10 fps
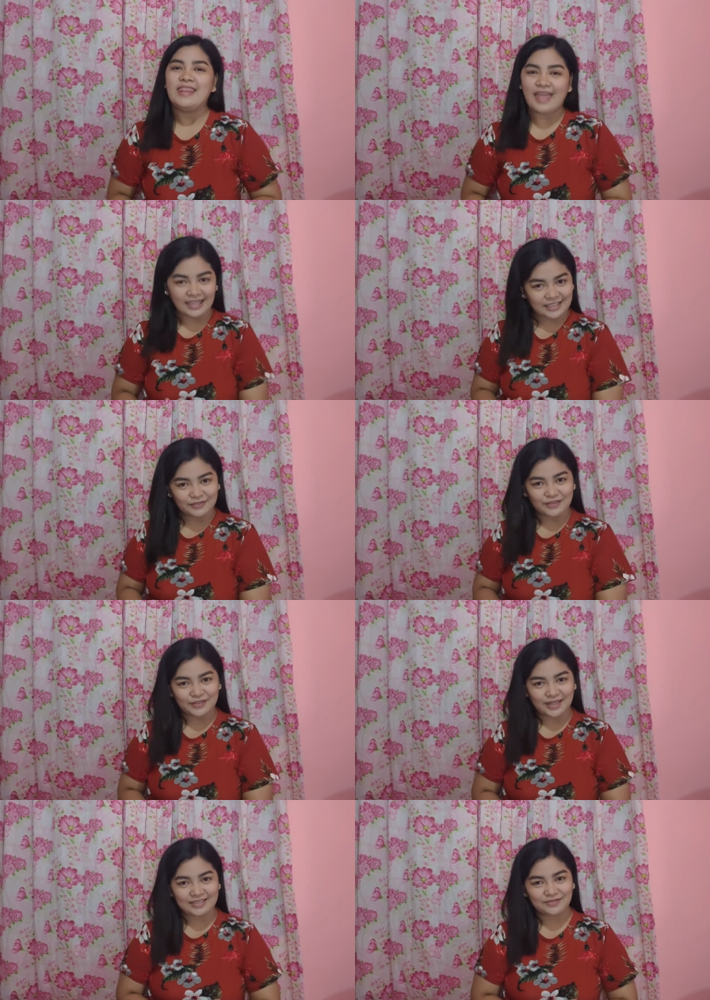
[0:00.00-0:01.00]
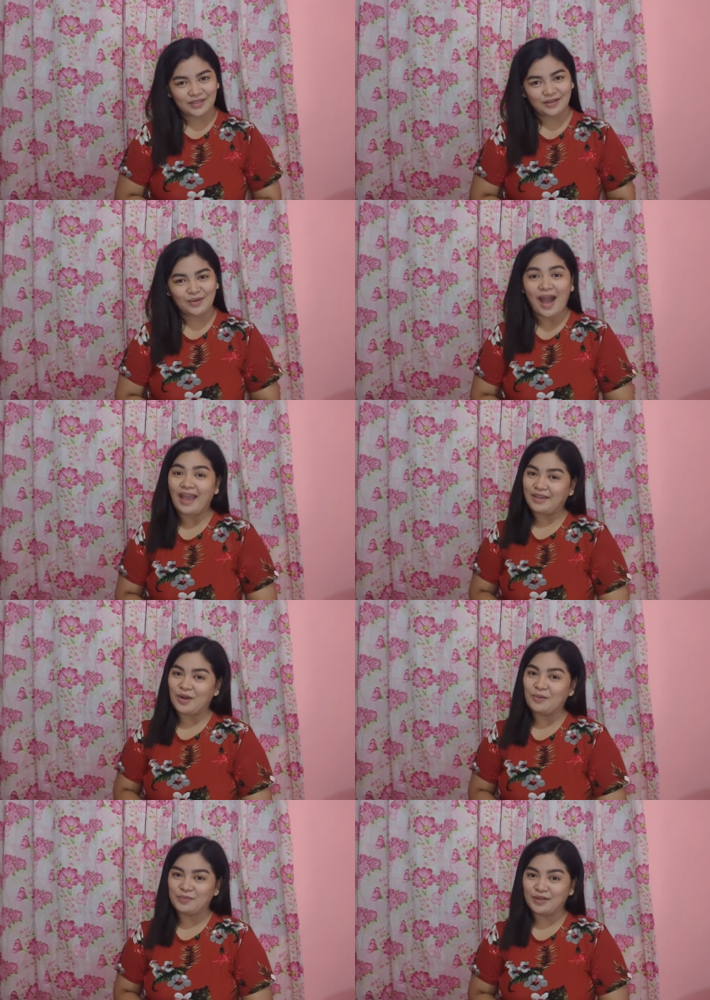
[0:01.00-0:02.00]
That's it for today's video. I
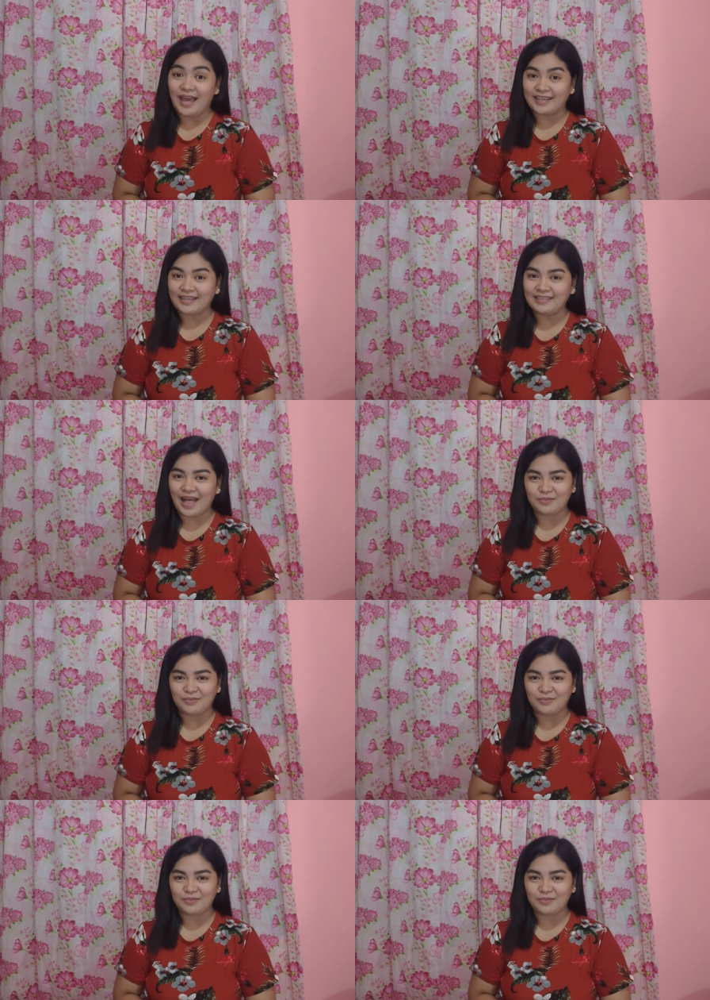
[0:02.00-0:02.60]
hope you like it.